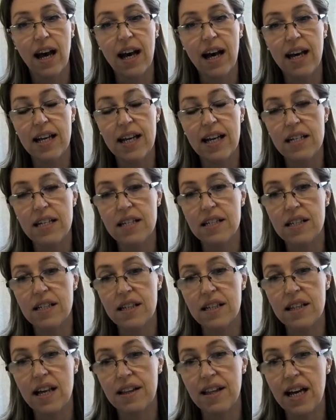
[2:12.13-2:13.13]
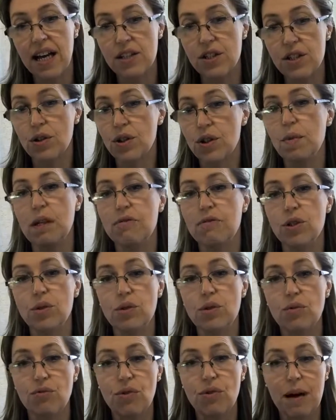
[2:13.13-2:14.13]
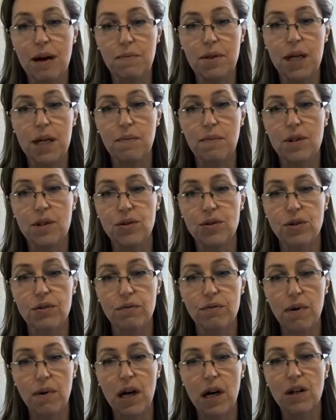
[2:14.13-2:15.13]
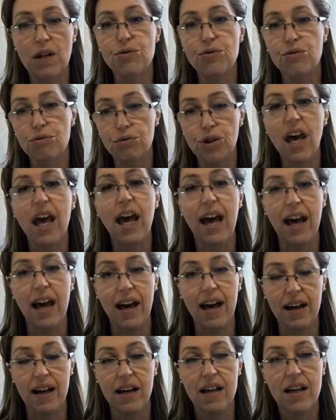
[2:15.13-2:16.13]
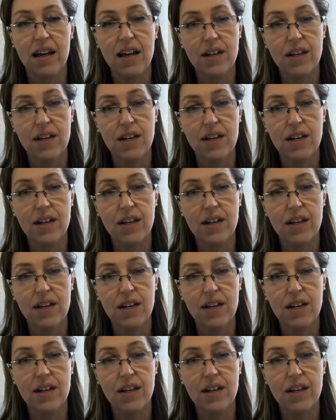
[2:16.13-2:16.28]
And that sort of could be sort of wrapped up in sort of pastoral care.